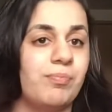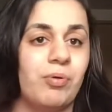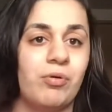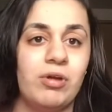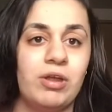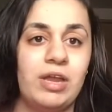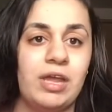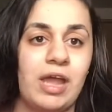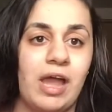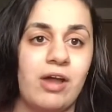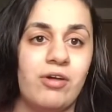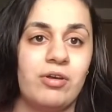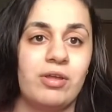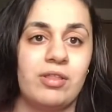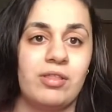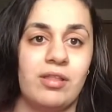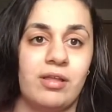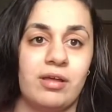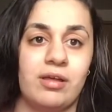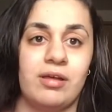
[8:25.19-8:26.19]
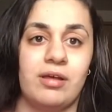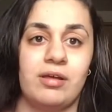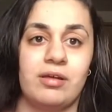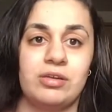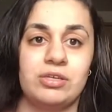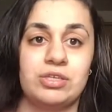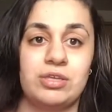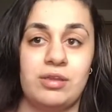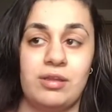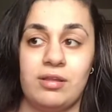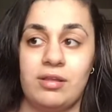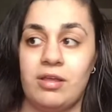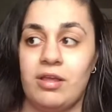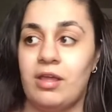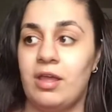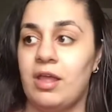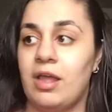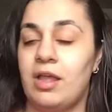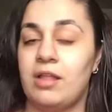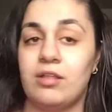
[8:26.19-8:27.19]
pointing out in
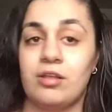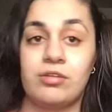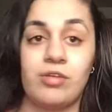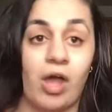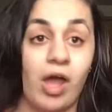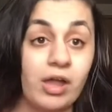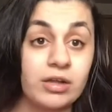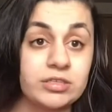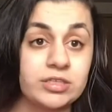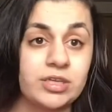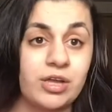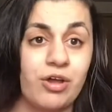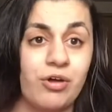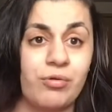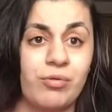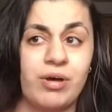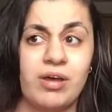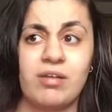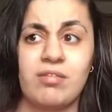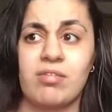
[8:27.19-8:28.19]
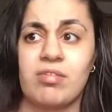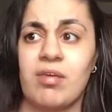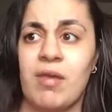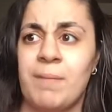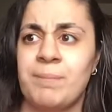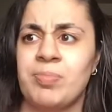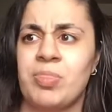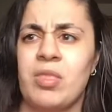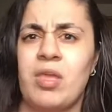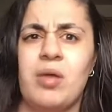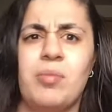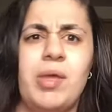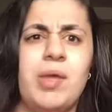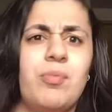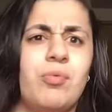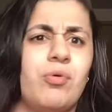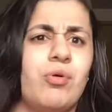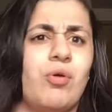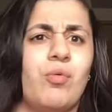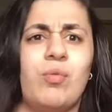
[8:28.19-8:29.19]
the talk show, was
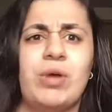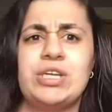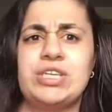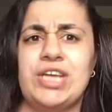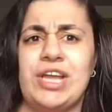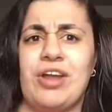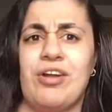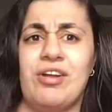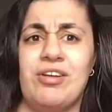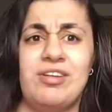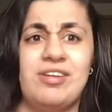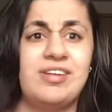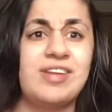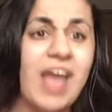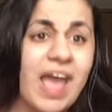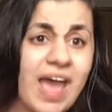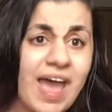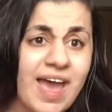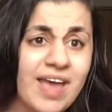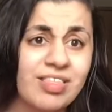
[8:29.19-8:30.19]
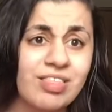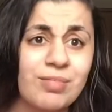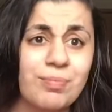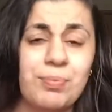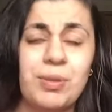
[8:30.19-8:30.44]
people were wishing her death.